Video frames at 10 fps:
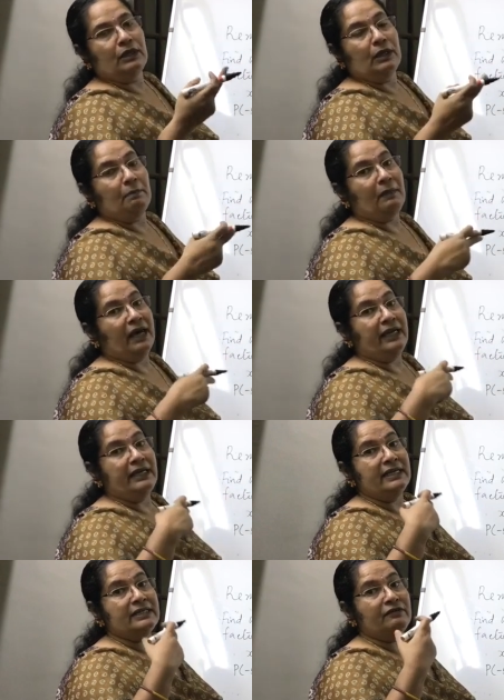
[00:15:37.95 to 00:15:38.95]

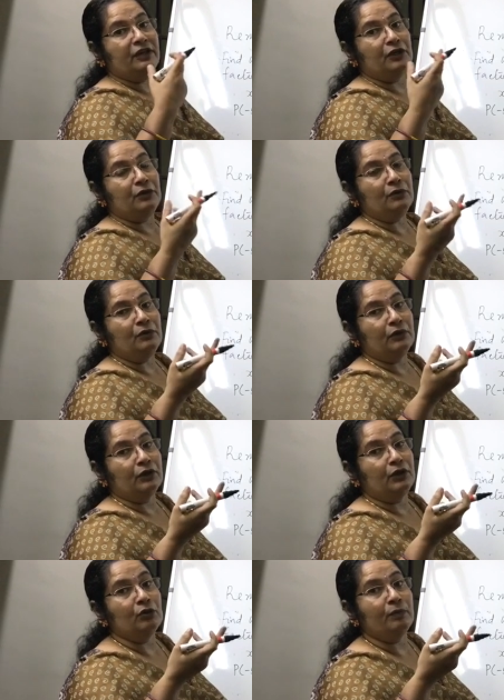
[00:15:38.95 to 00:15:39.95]
Minus, when you
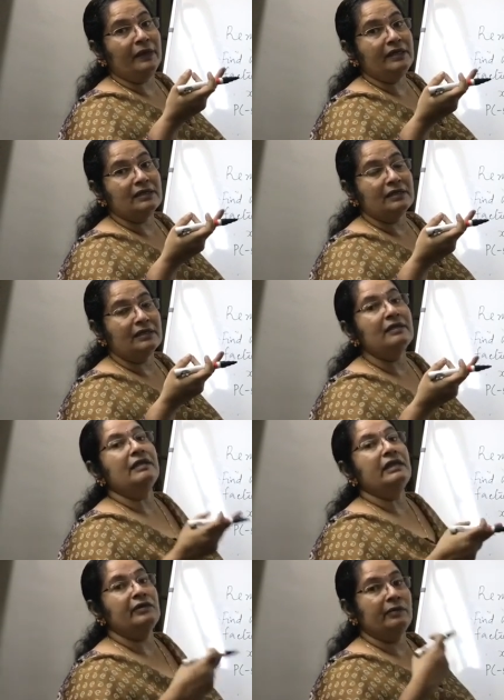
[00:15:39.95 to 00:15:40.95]
cube it,
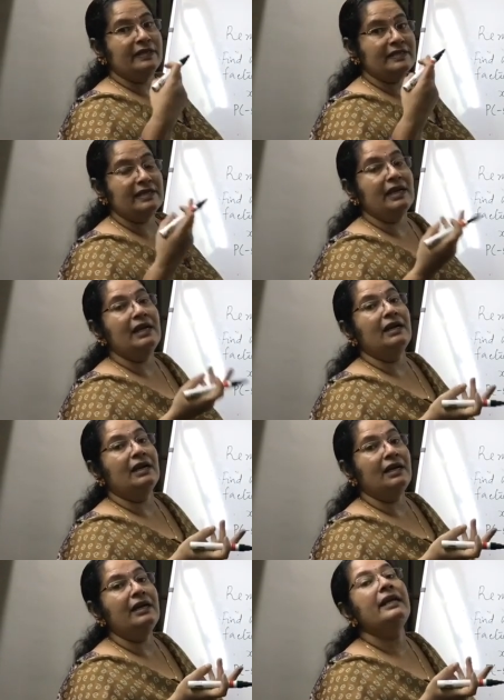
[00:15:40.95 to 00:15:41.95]
it will be still
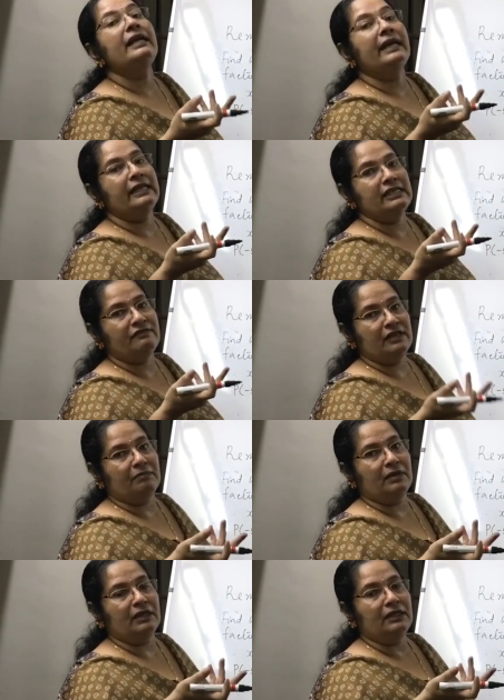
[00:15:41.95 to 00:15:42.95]
a negative
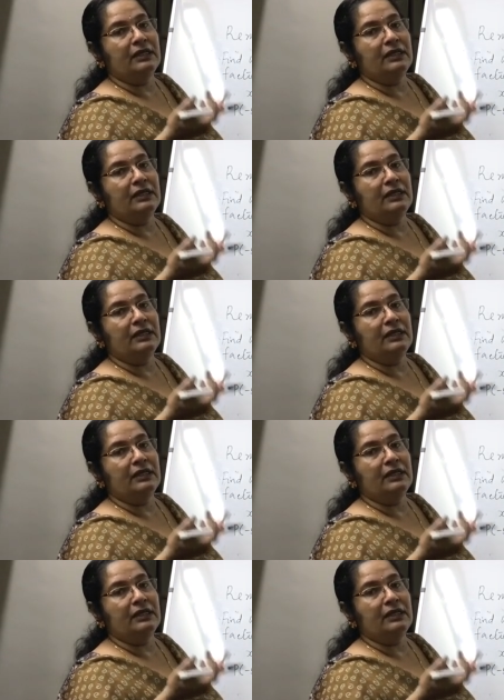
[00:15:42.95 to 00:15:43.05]
number.